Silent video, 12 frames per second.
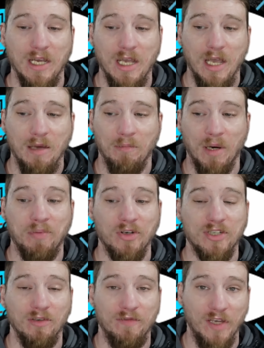My
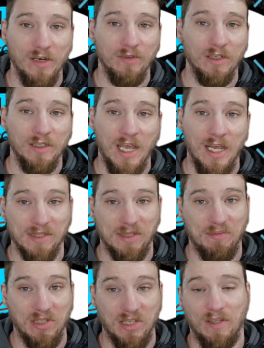personal favorite, aimed
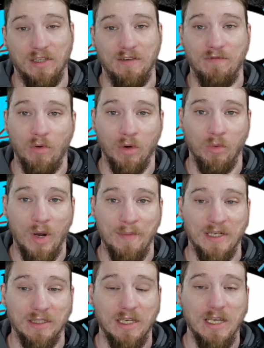specifically for
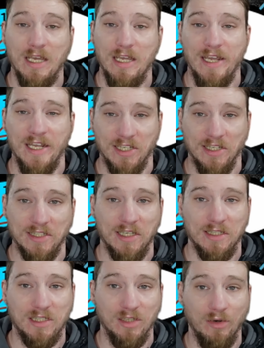women, is this
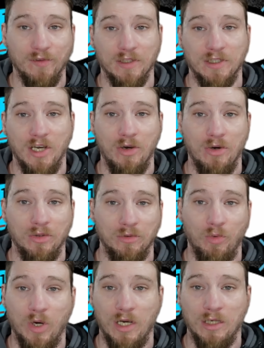silver-toned
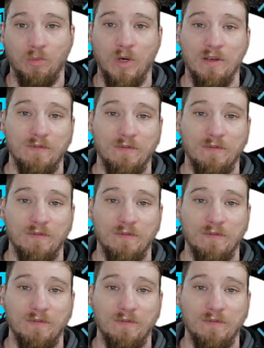one with